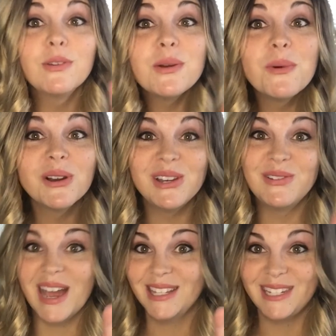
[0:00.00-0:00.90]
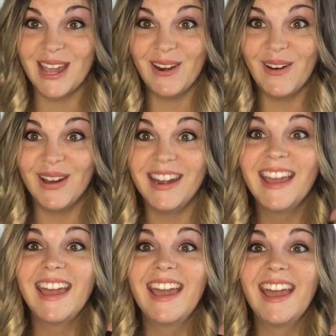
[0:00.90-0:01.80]
though they warn you not to get on,
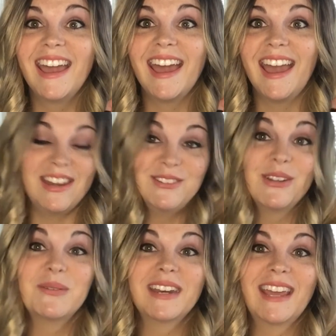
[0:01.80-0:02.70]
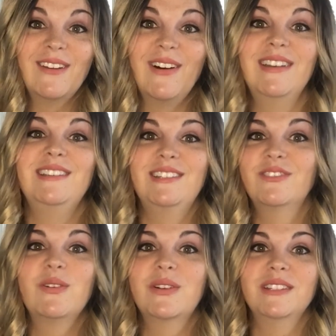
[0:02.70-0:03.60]
and you still want to get on,
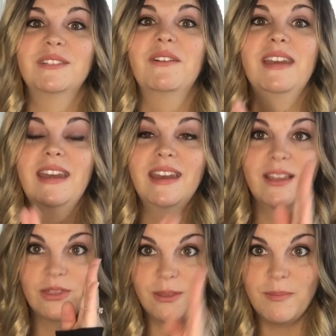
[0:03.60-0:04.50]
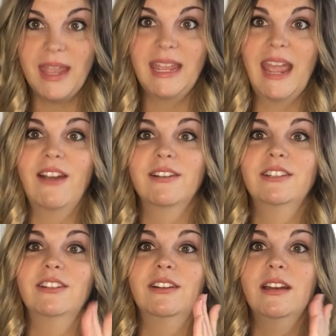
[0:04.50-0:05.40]
just focus on the main
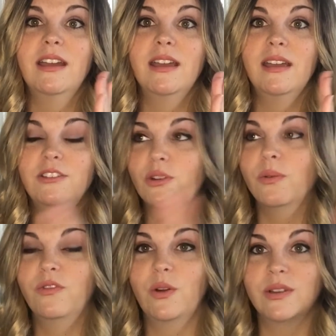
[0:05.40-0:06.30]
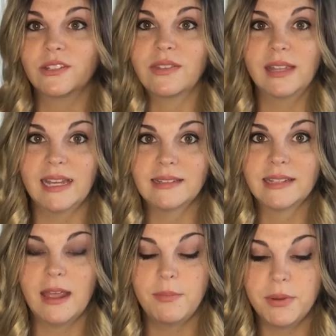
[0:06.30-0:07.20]
character. Don't focus on the
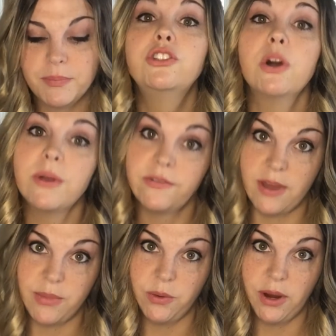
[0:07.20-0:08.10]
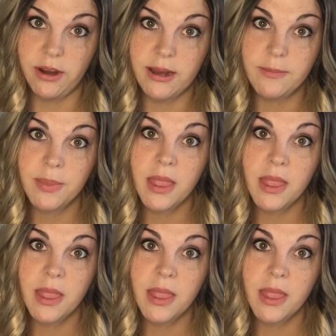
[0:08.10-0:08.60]
landscape. So in February,